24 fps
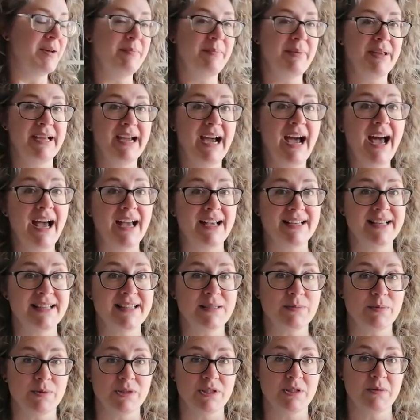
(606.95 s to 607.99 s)
because
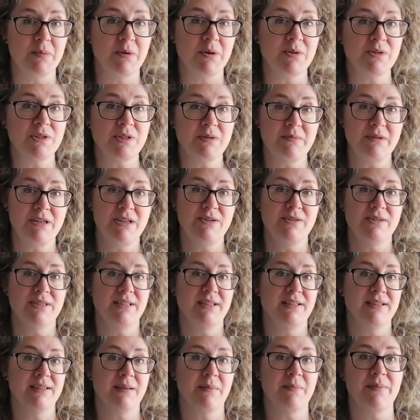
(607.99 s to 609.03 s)
we're supposed to be
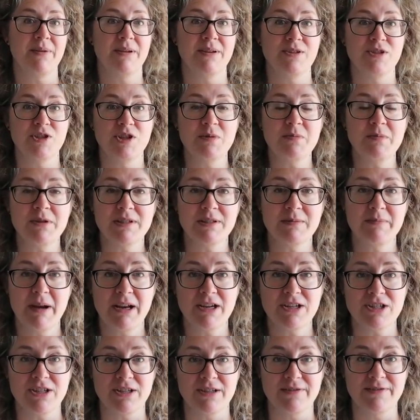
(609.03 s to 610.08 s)
using something super
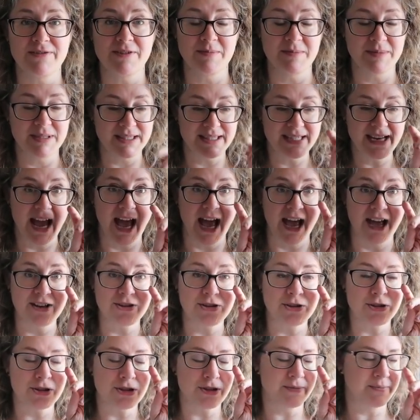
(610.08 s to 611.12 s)
special from
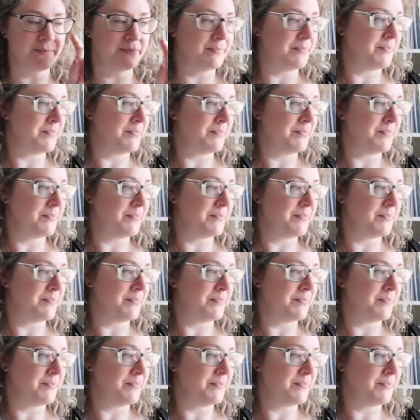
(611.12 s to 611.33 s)
Stash.